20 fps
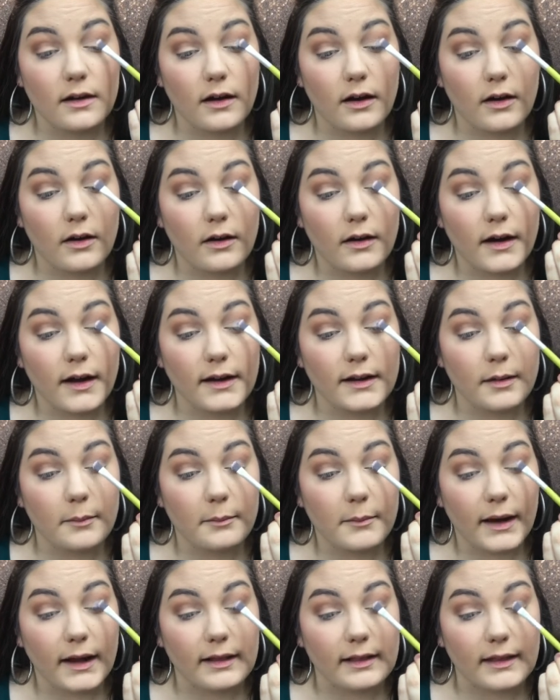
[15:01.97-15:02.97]
on
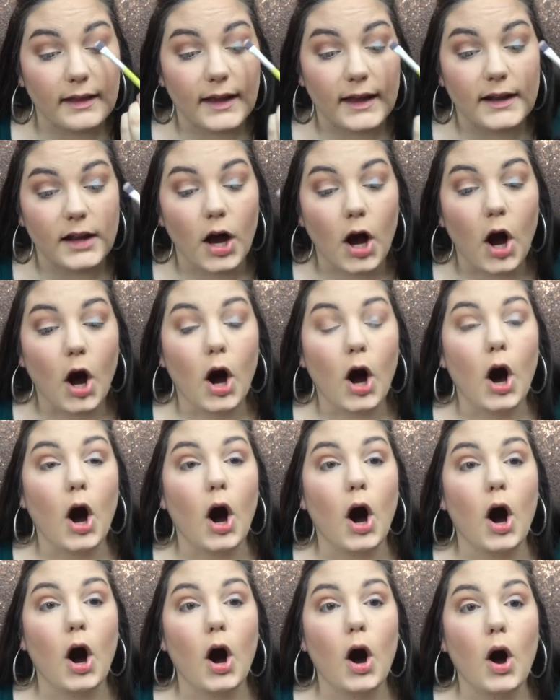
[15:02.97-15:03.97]
my lid.
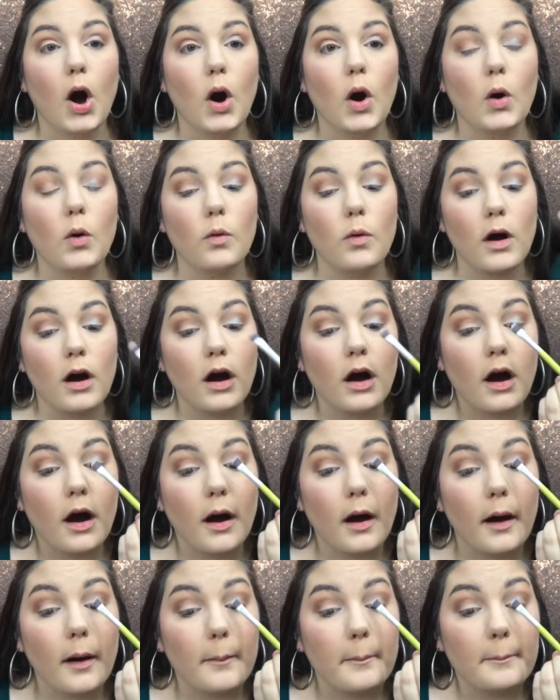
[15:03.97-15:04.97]
Oh
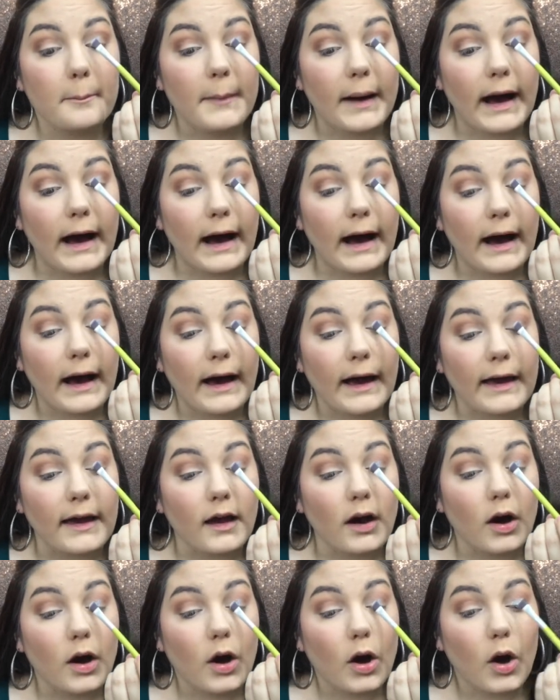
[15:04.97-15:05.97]
my
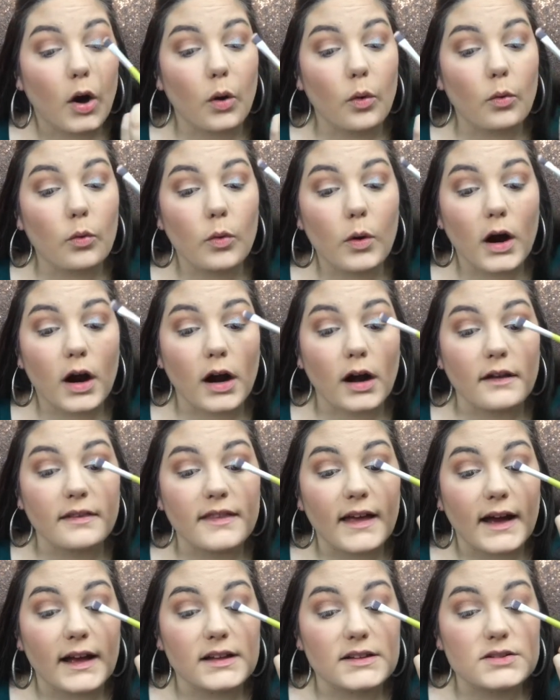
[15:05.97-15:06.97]
word,
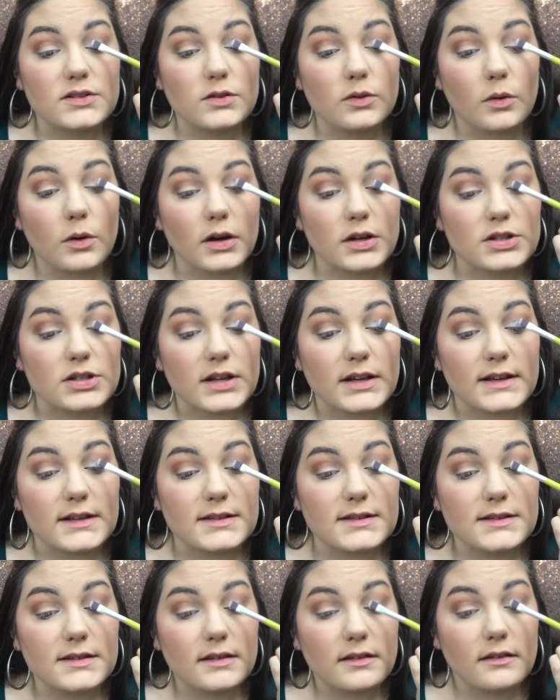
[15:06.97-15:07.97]
that is
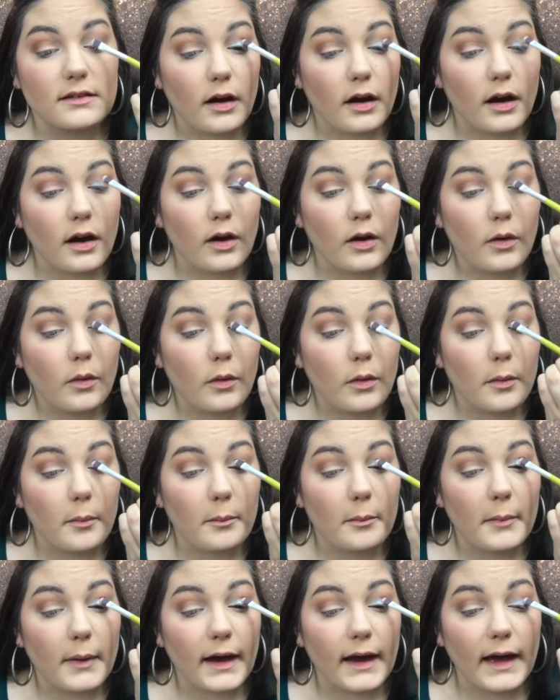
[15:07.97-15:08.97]
gorgeous. Oh
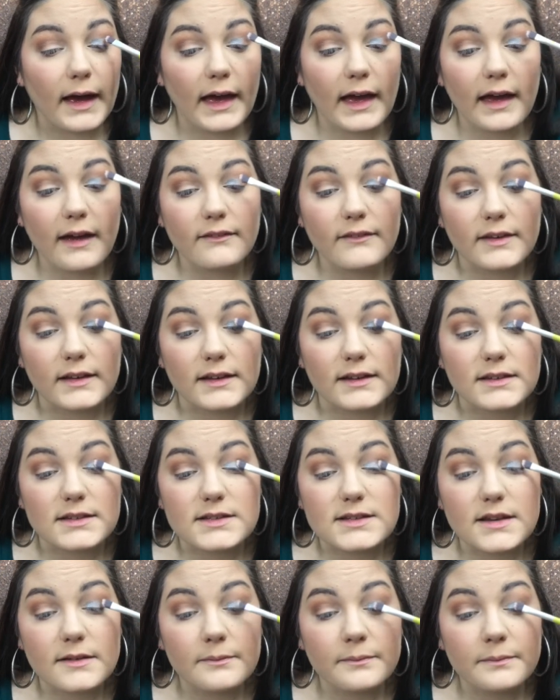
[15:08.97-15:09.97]
my
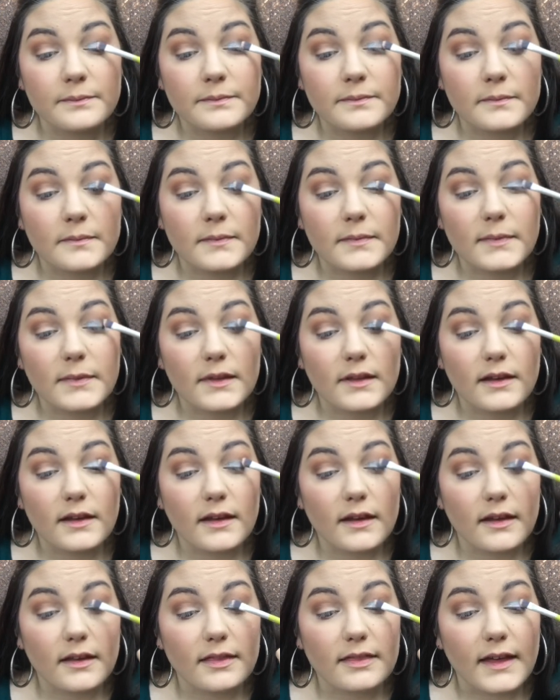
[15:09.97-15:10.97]
heavens.
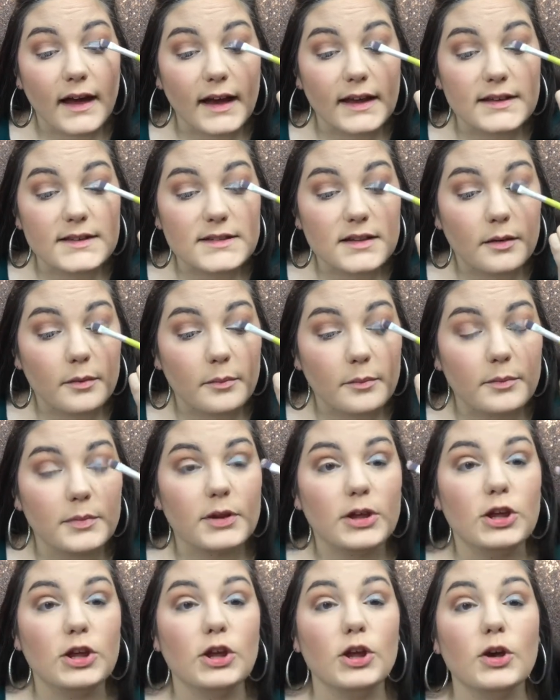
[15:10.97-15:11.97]
That is
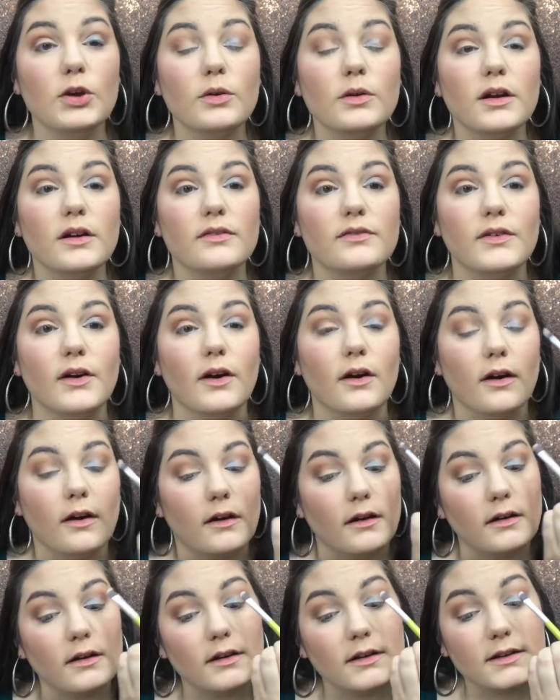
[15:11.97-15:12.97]

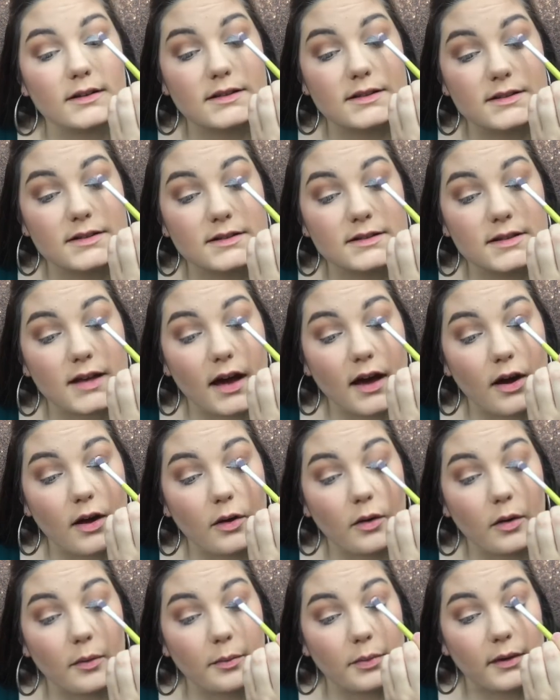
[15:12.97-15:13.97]
beautiful.
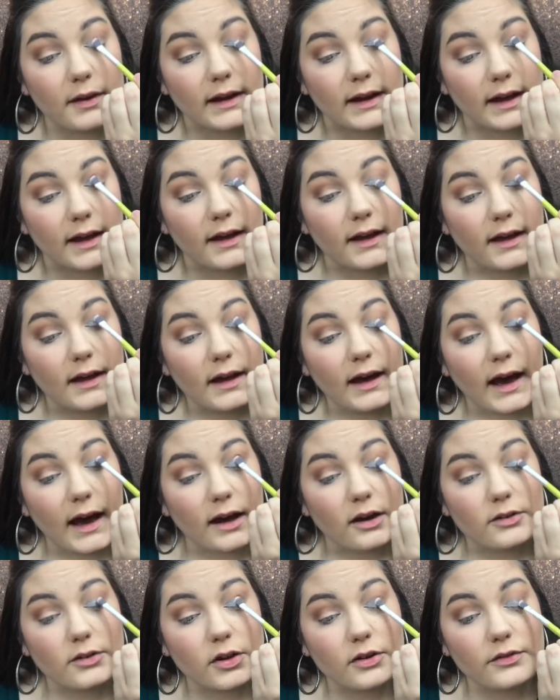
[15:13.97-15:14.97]
So pretty. I
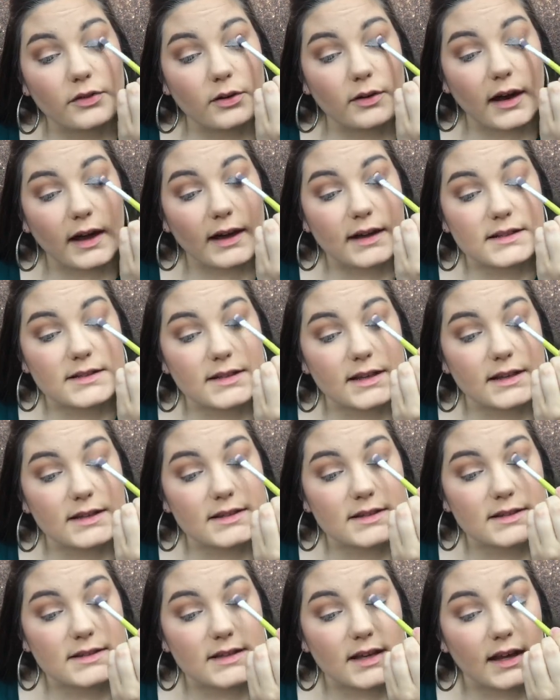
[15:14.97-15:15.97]
don't know if you guys can
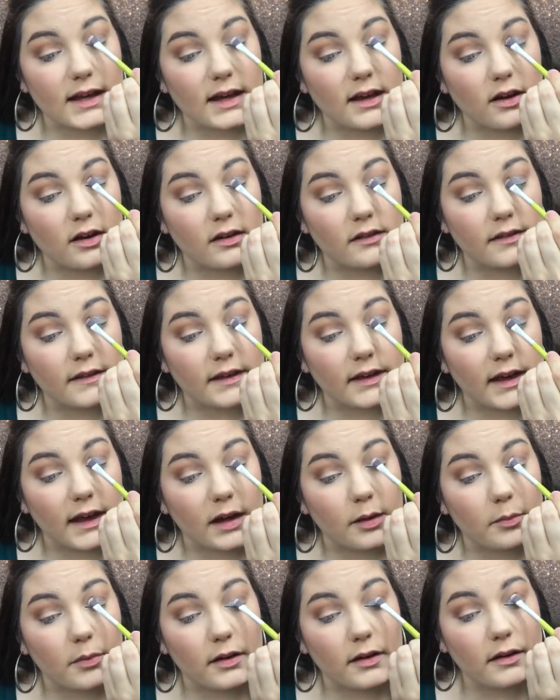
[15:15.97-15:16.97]
see on the
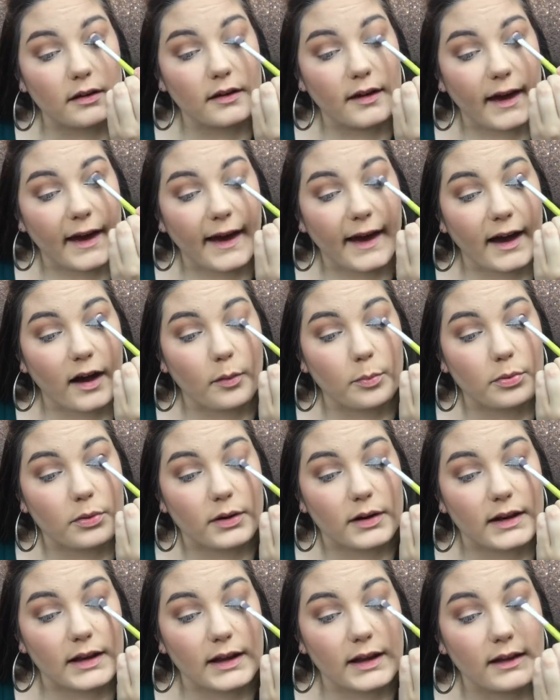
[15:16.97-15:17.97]
camera how
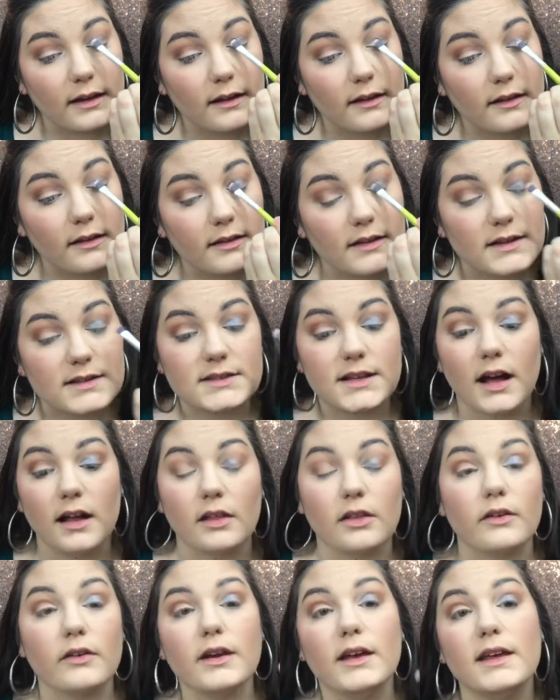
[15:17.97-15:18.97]
pretty this
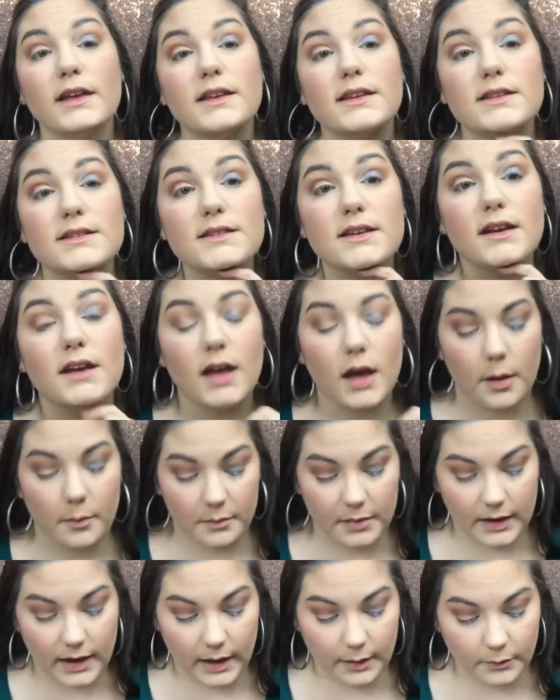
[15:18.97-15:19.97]
color is,
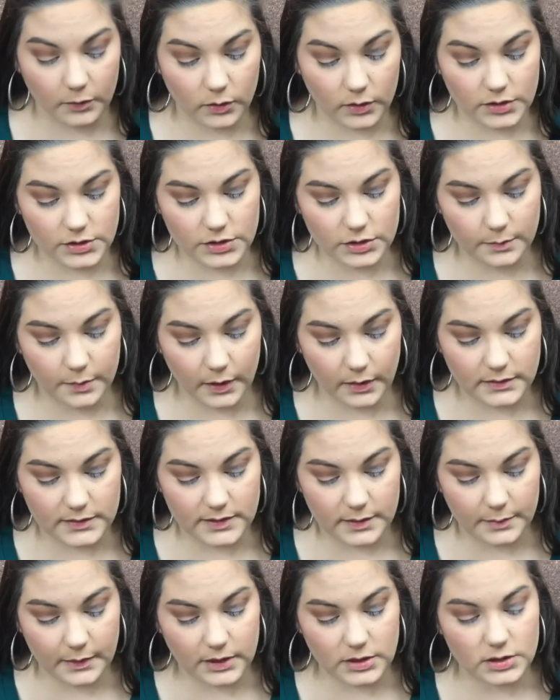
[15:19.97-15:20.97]
but I'm going to post
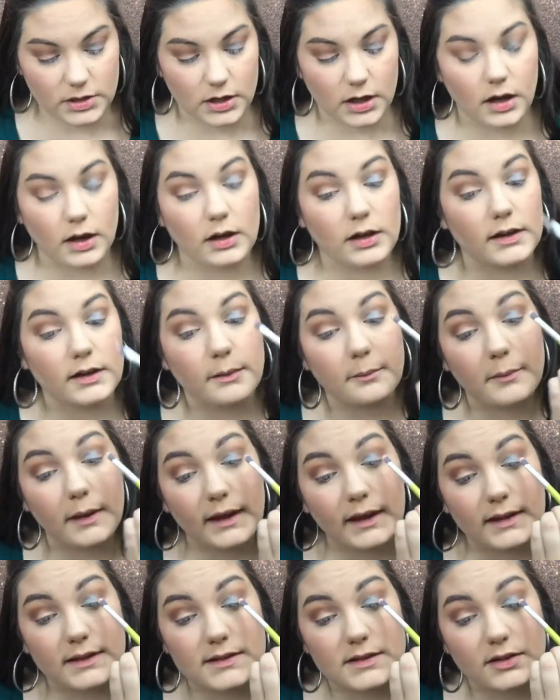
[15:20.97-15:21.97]
a picture on my
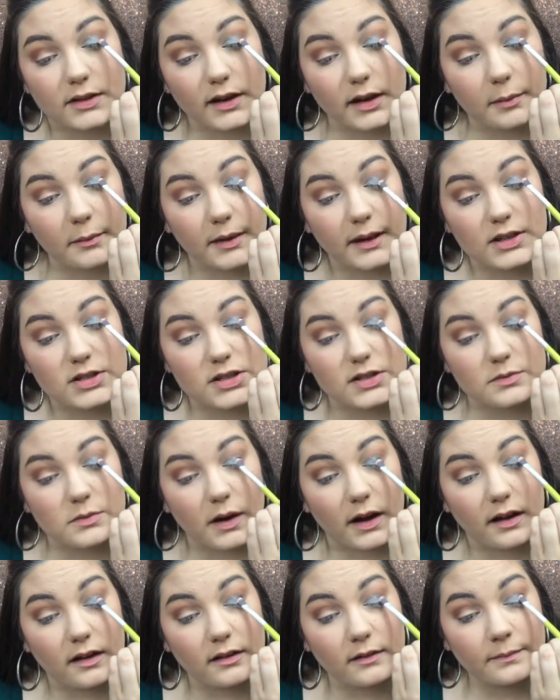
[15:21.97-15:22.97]
Instagram page as
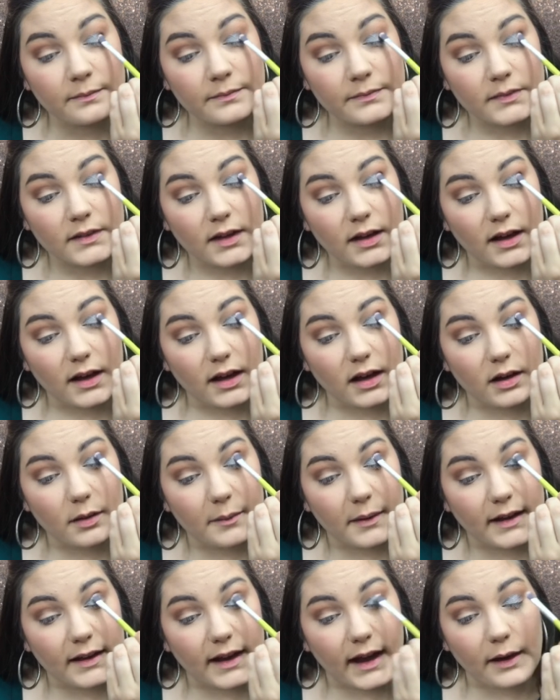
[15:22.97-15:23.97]
well.
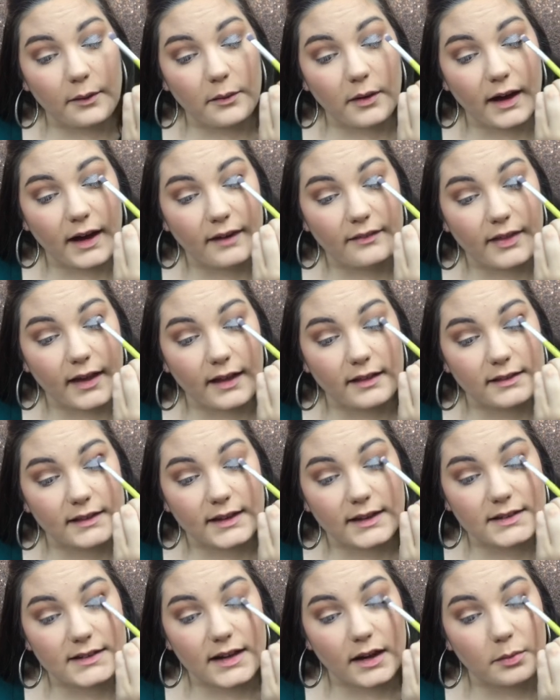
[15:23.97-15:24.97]
And I will have that
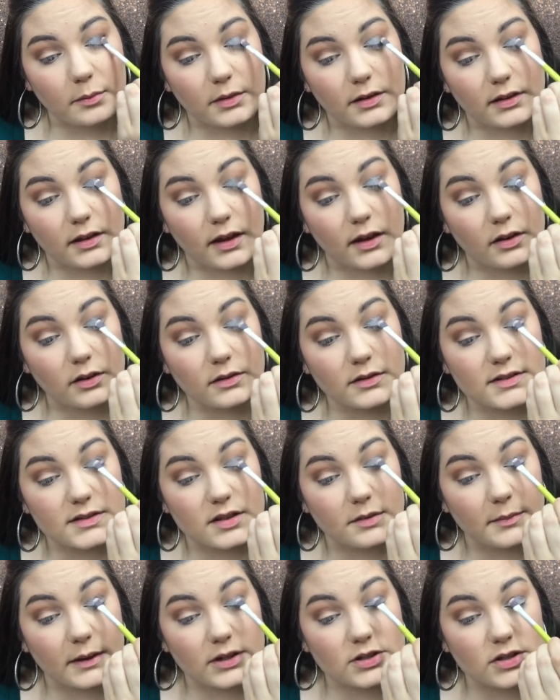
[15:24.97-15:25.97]
link down below.
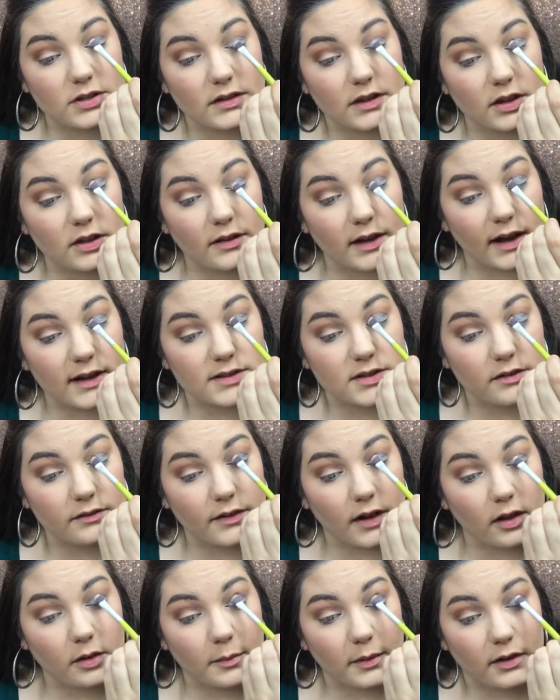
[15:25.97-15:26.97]
So make sure that you guys go
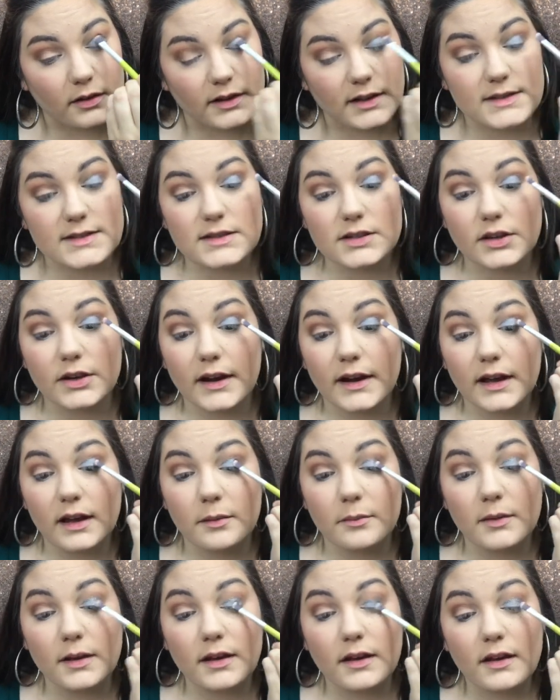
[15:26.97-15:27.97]
follow me on
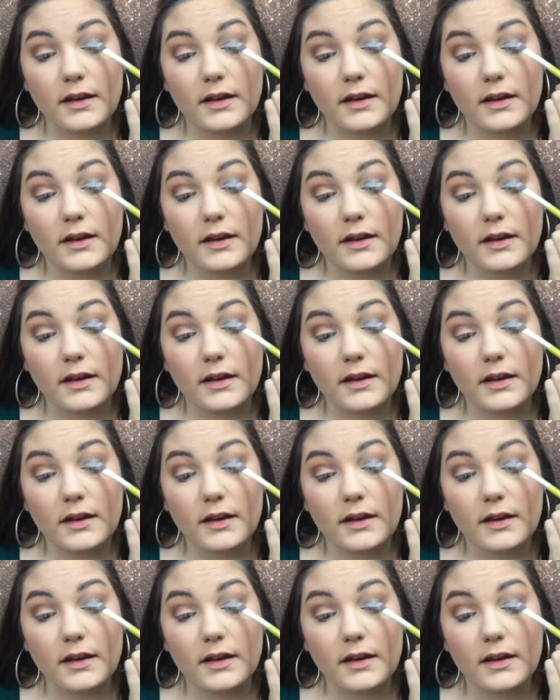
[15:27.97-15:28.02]
Instagram.